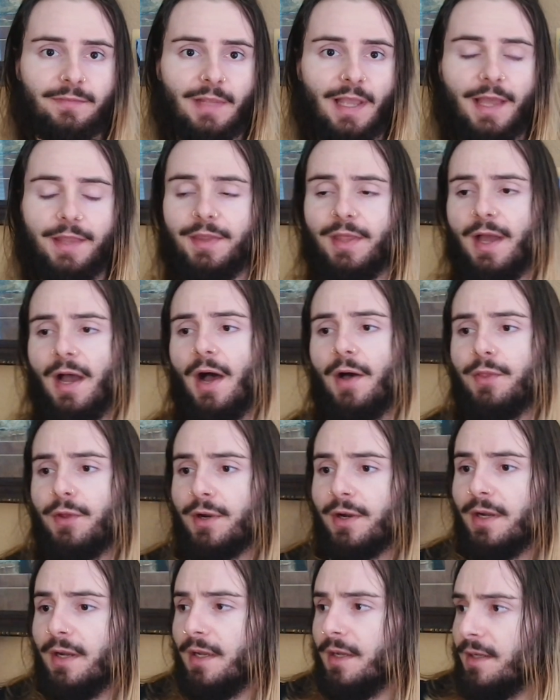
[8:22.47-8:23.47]
And the
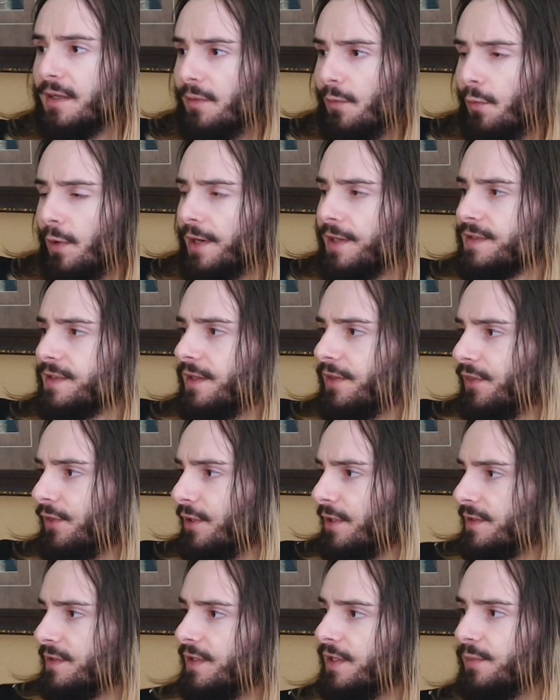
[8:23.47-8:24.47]
other,
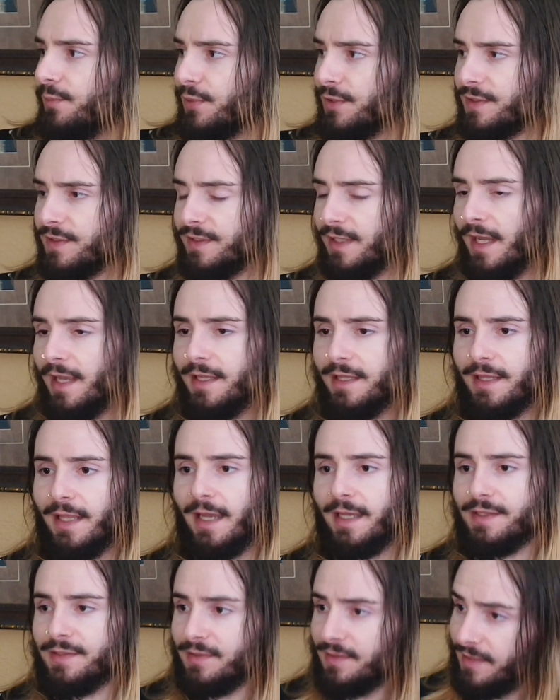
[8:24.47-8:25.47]
13%,
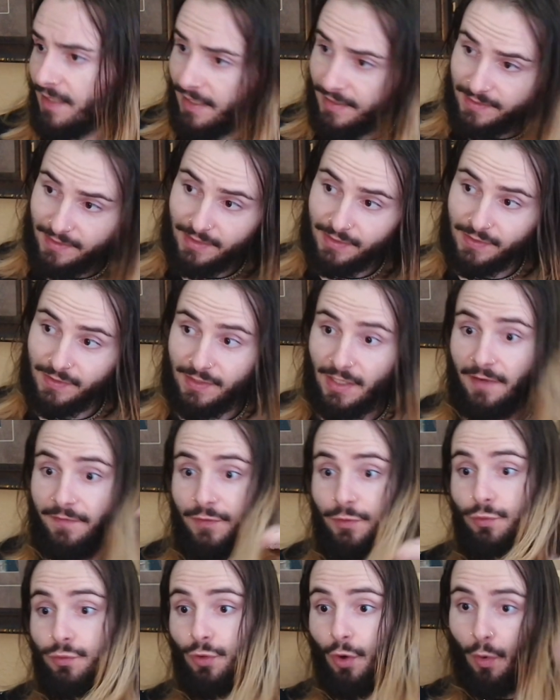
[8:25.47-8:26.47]
that's the
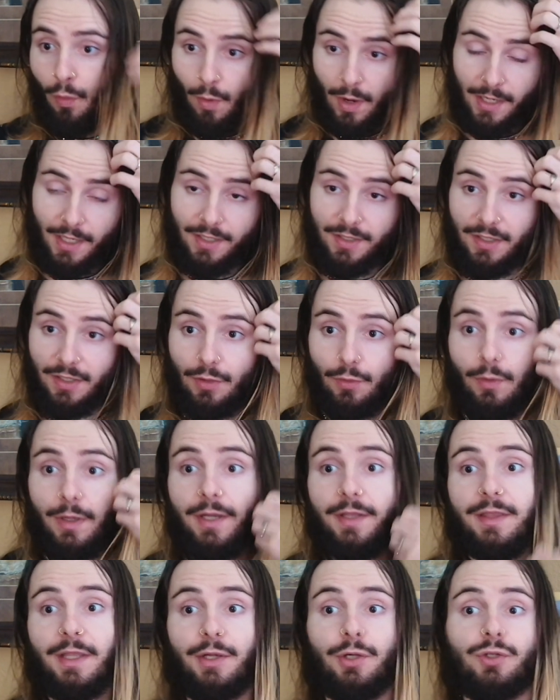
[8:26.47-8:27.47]
stuff you don't want to deal
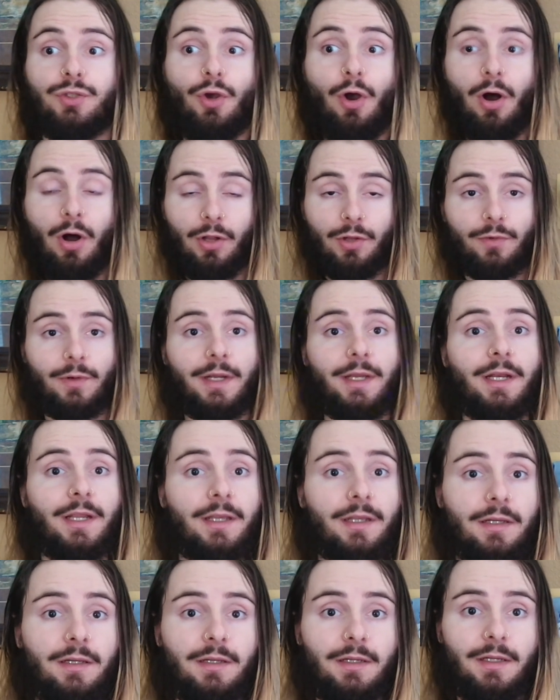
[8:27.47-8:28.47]
with that you're
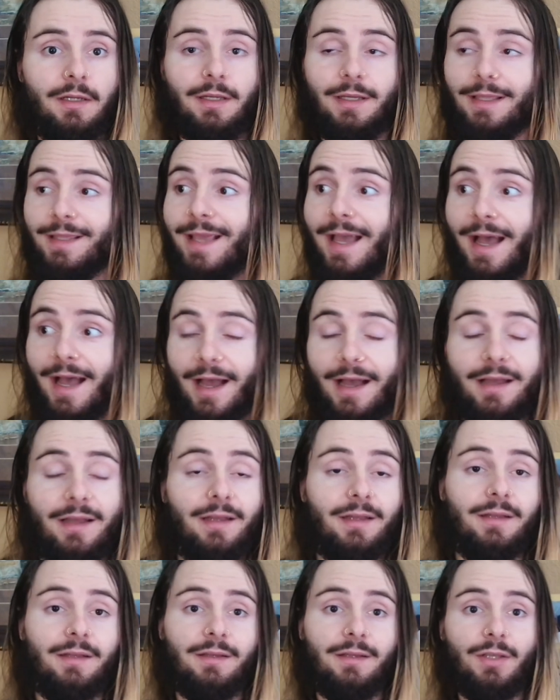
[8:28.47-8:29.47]
tolerating. Yeah.
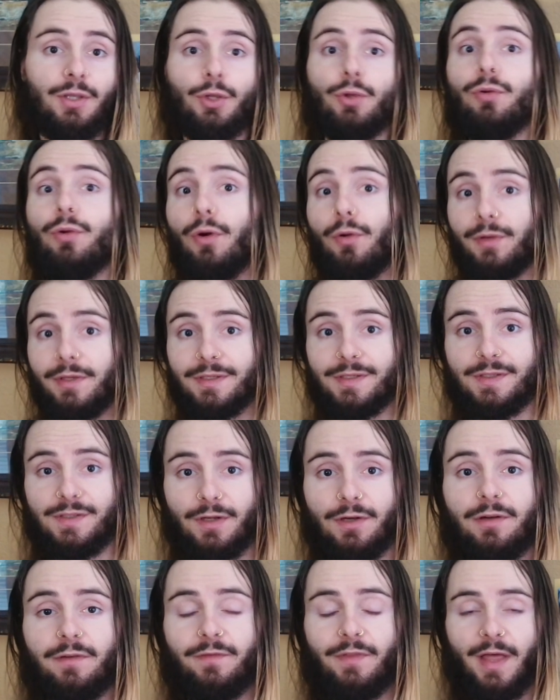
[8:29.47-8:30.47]
You don't
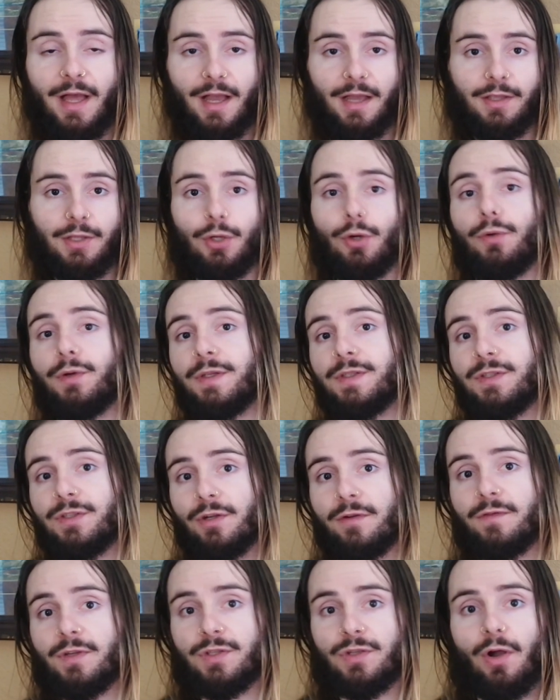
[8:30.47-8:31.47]
deserve that. You don't
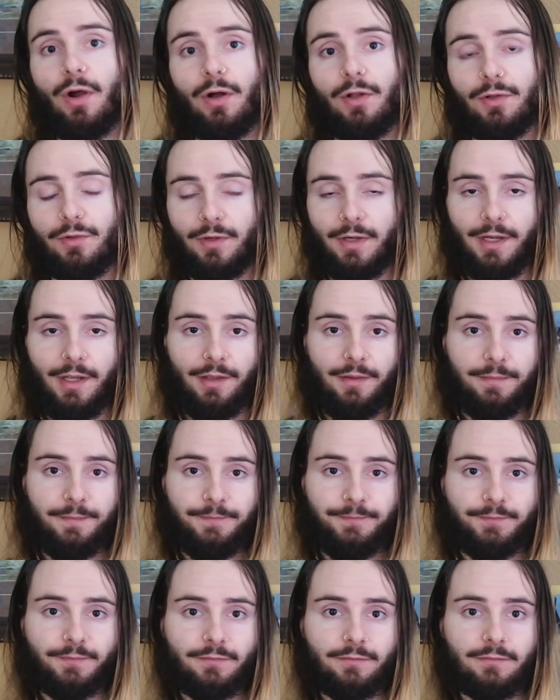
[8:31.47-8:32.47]
deserve to tolerate.
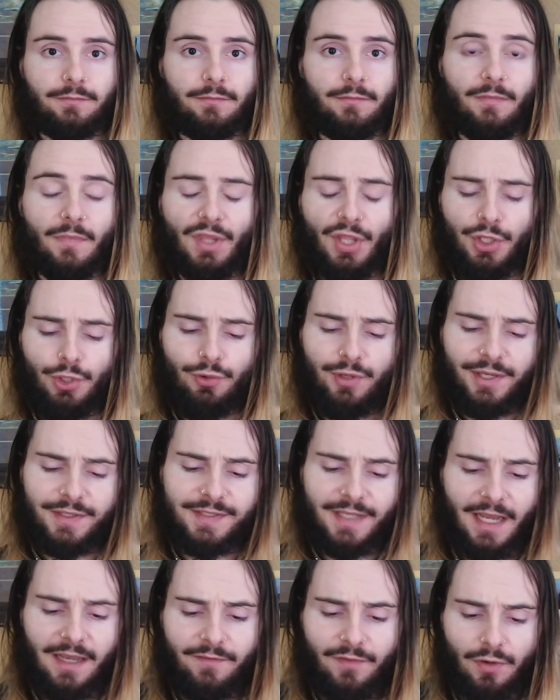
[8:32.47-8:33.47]
You get
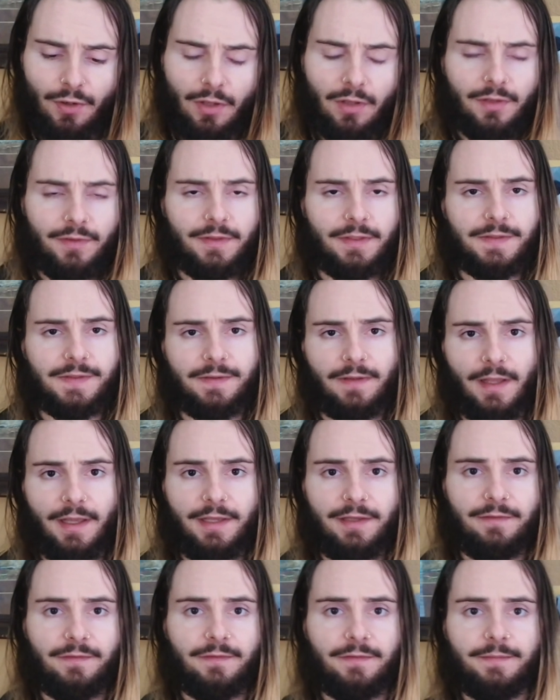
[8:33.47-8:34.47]
to have it all in this
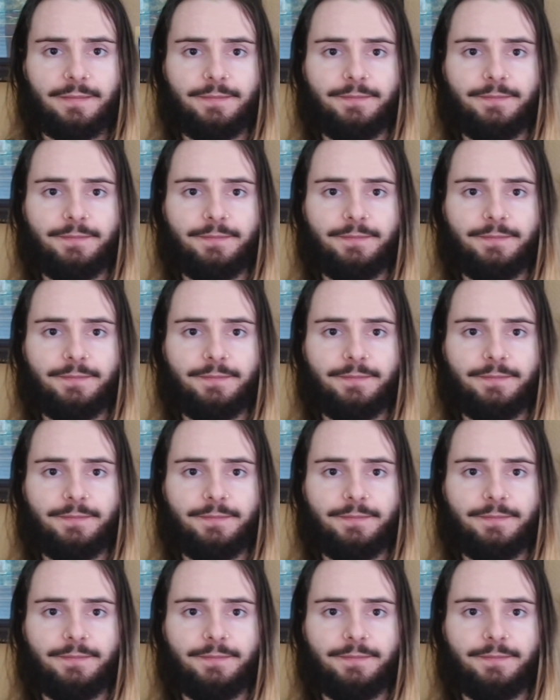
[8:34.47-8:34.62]
life.